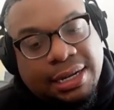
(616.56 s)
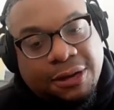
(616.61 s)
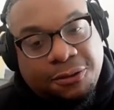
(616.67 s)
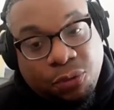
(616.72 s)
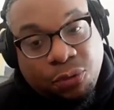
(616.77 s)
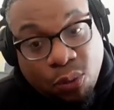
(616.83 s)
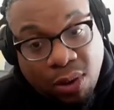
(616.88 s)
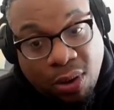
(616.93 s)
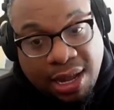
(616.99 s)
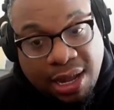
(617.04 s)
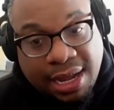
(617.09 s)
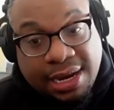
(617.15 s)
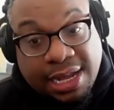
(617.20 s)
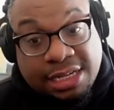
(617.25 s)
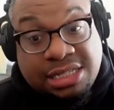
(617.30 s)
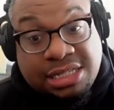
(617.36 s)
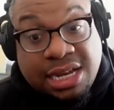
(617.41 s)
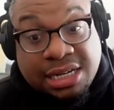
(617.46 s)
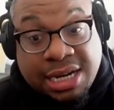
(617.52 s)
one,
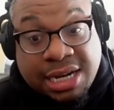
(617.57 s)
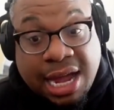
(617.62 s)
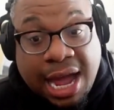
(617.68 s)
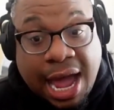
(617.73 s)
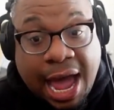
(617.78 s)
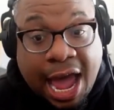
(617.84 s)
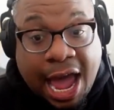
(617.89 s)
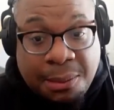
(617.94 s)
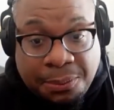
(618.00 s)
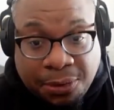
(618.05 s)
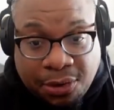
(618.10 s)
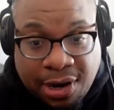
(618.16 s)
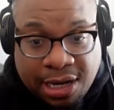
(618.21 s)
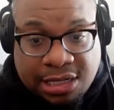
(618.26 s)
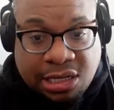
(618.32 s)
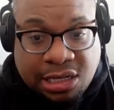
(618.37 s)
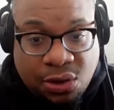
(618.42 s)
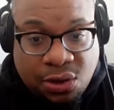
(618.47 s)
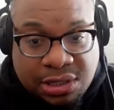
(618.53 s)
it's such a hyper
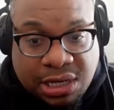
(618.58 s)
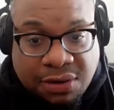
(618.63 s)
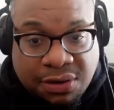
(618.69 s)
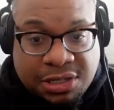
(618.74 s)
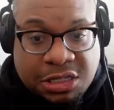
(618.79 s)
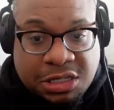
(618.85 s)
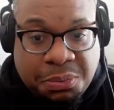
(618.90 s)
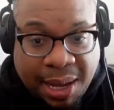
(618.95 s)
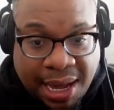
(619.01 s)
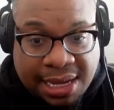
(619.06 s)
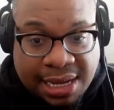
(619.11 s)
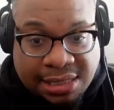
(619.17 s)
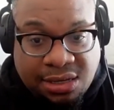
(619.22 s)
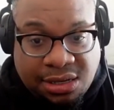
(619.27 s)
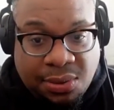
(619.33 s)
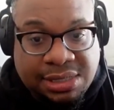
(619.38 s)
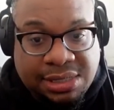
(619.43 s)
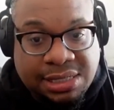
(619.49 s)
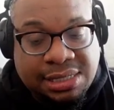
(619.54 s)
exclusive space.
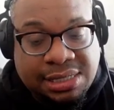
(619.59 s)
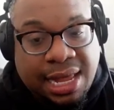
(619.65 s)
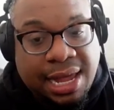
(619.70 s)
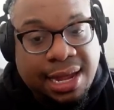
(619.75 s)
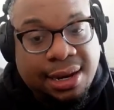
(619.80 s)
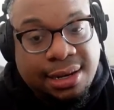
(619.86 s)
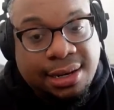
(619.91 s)
So it's just like,